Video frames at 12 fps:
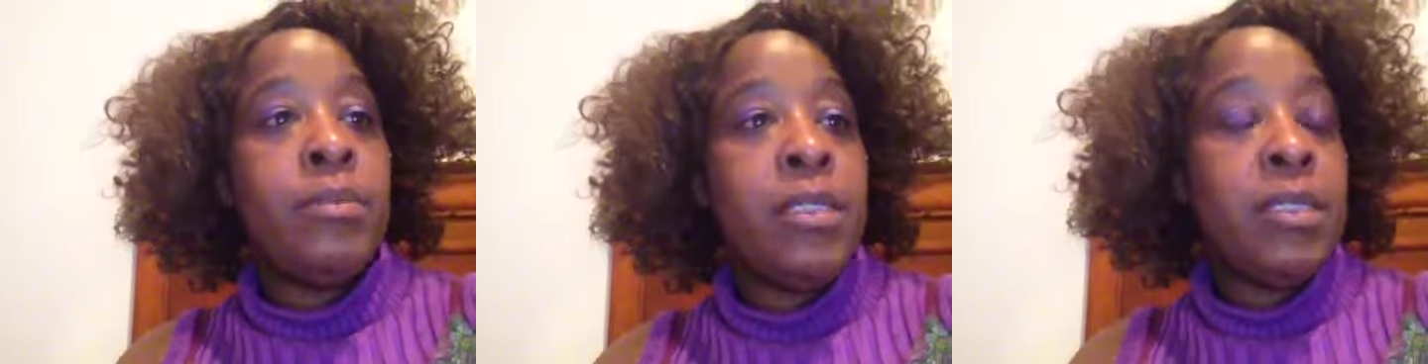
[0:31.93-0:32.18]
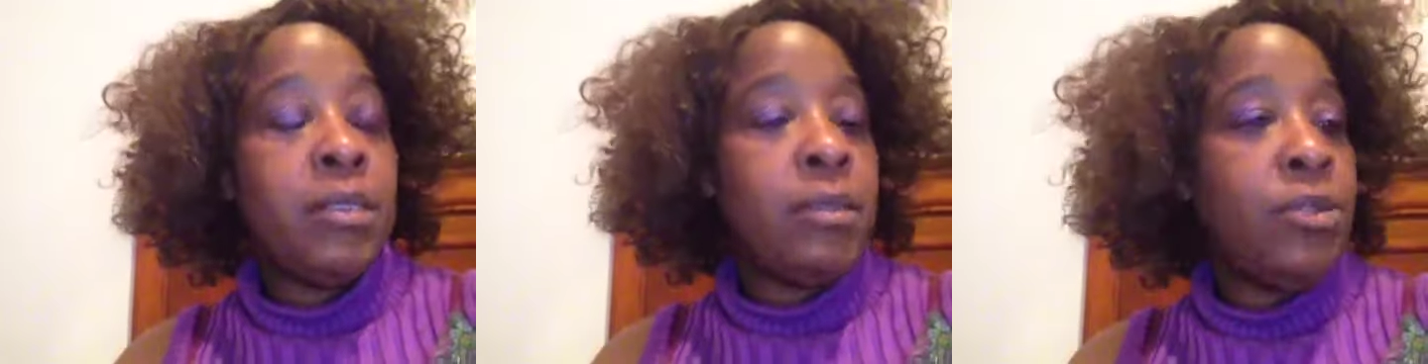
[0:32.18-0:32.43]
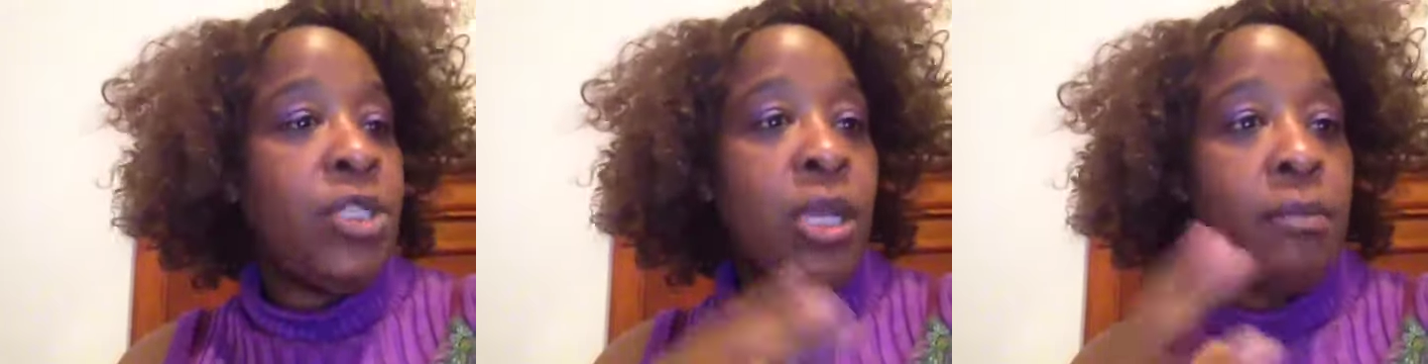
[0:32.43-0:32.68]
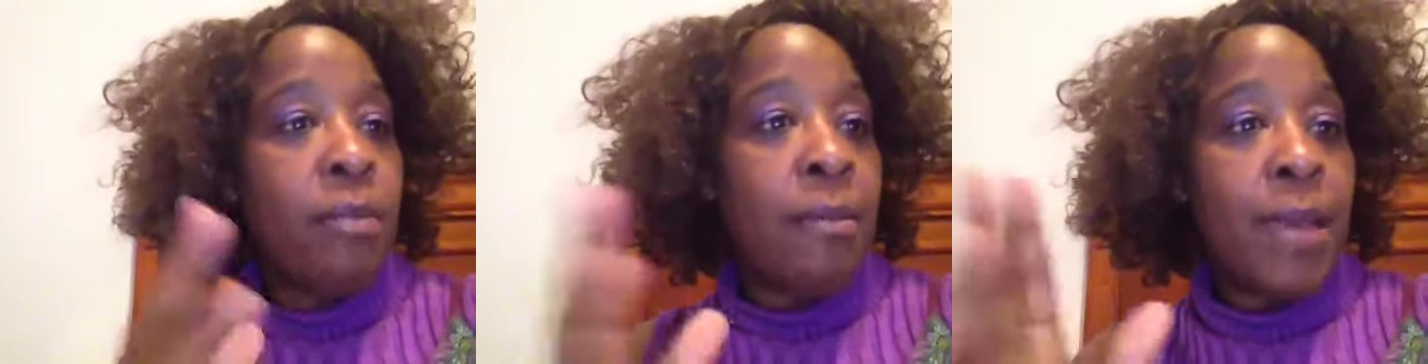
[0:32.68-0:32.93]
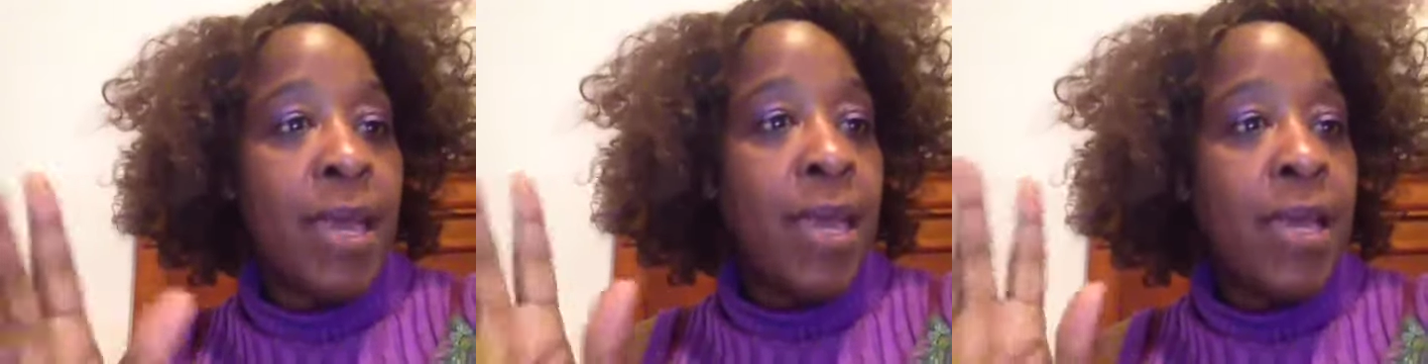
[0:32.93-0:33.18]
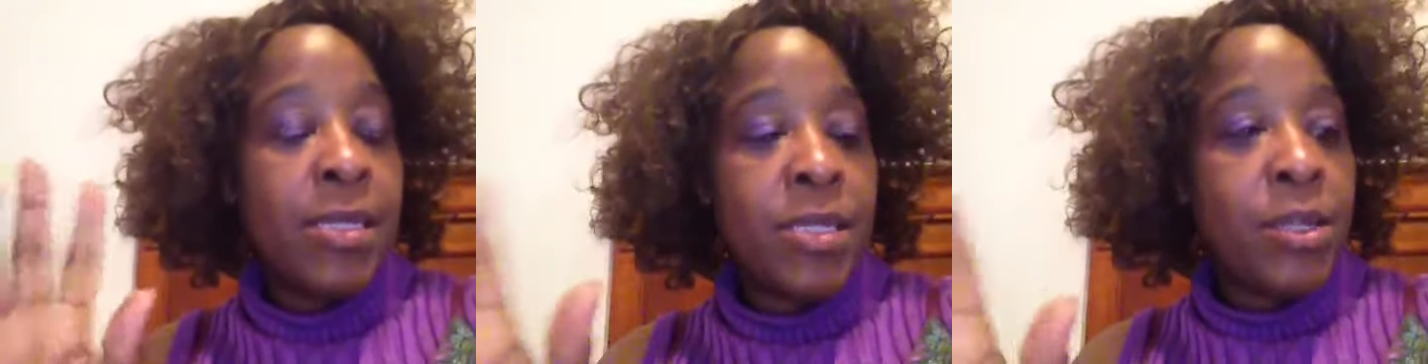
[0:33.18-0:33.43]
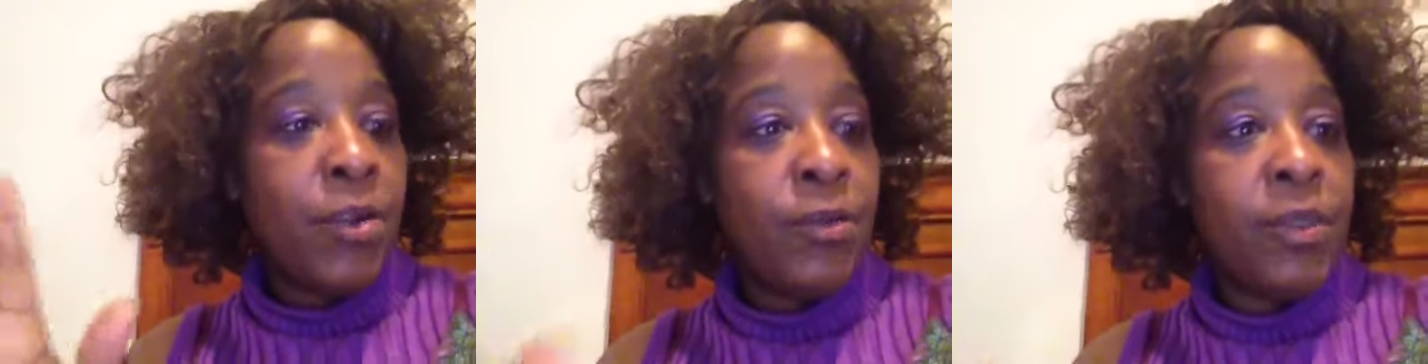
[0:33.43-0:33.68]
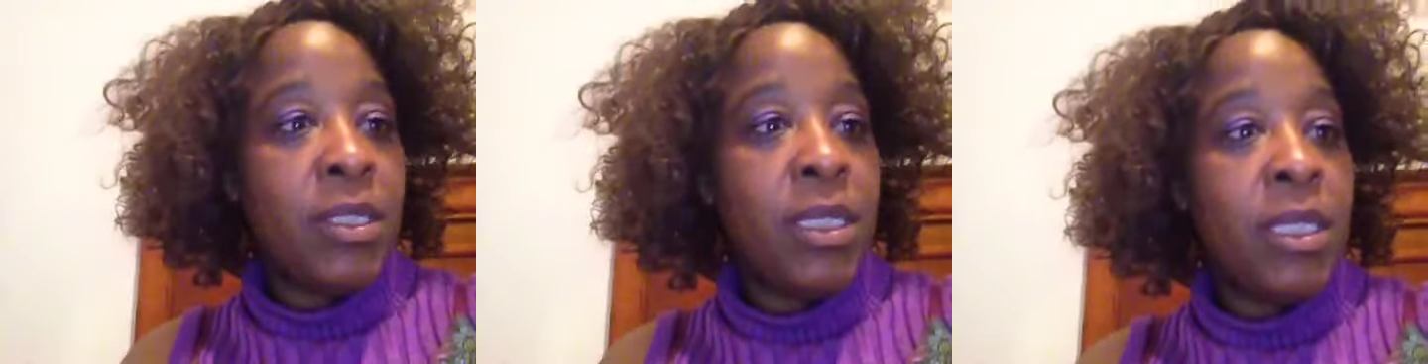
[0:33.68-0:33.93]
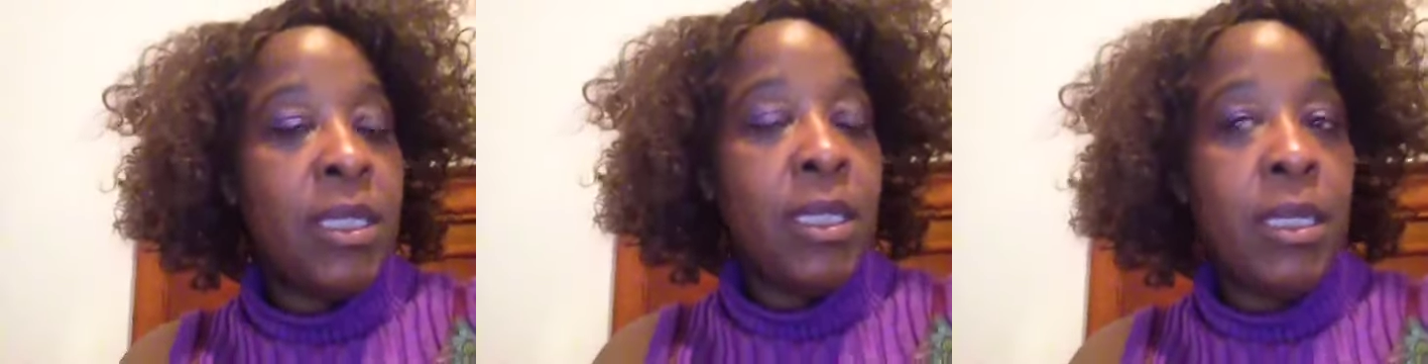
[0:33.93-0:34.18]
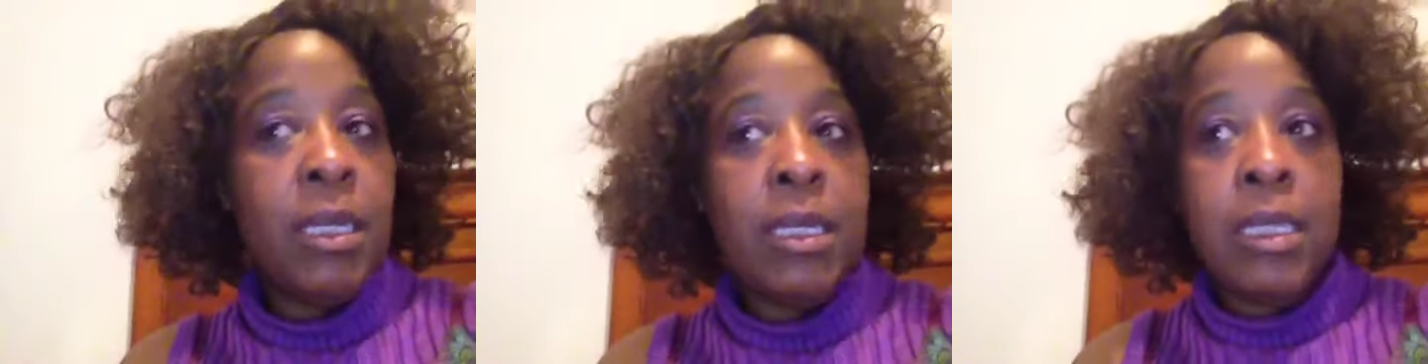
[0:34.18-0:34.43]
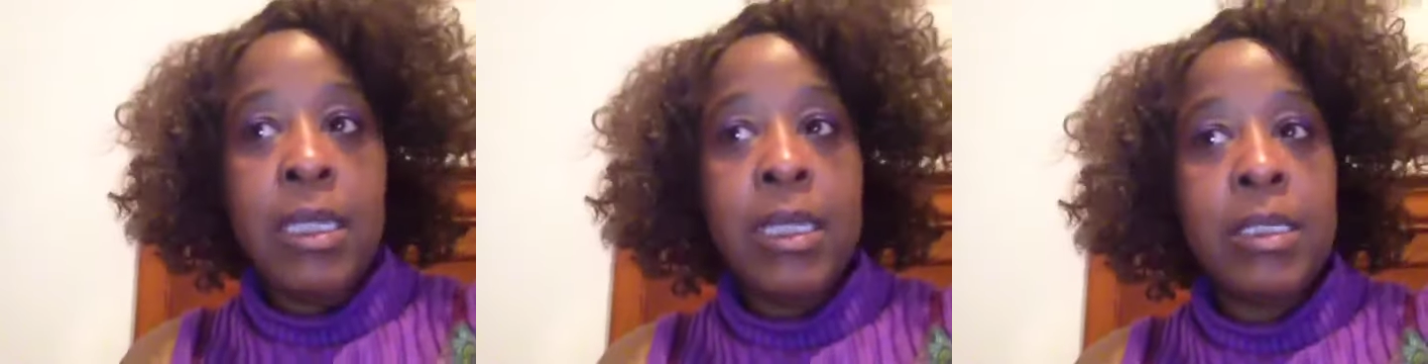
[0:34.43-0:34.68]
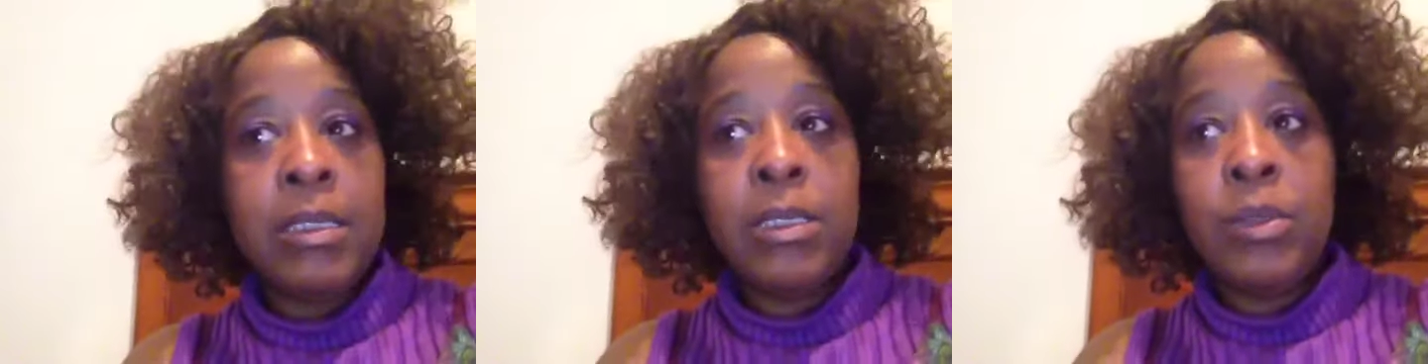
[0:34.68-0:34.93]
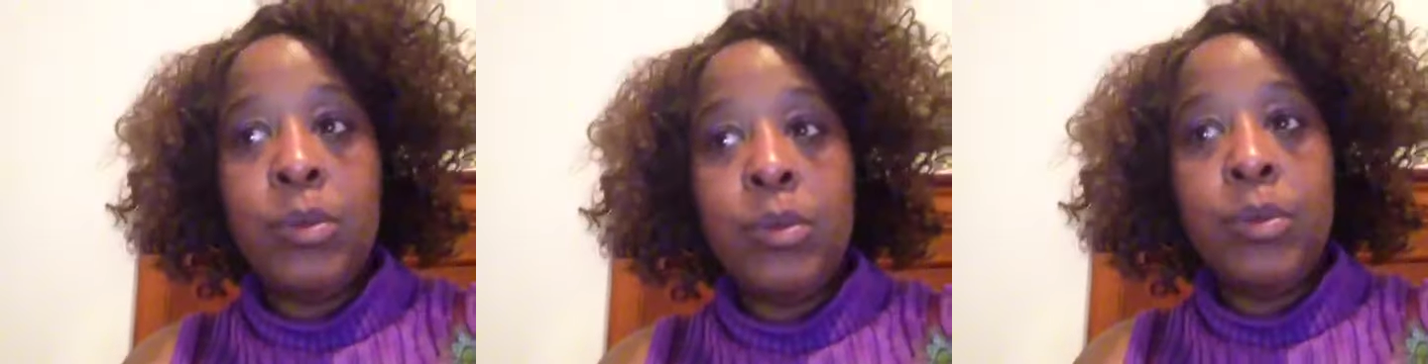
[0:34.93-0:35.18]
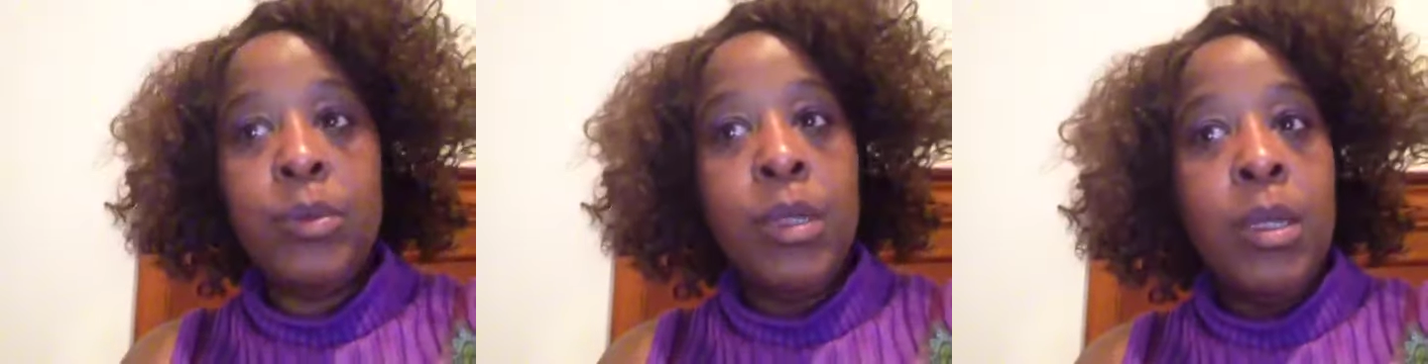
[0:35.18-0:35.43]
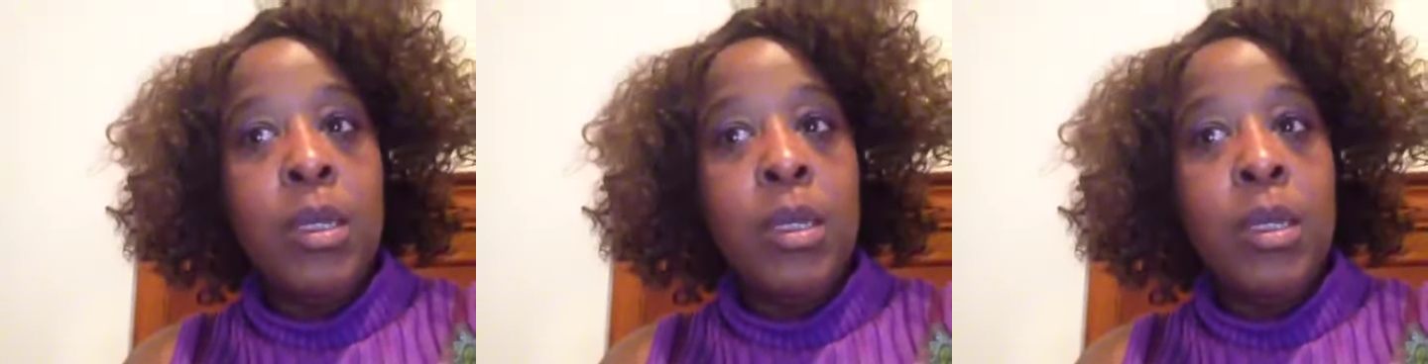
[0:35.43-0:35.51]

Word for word: to check my bags and everything in and to,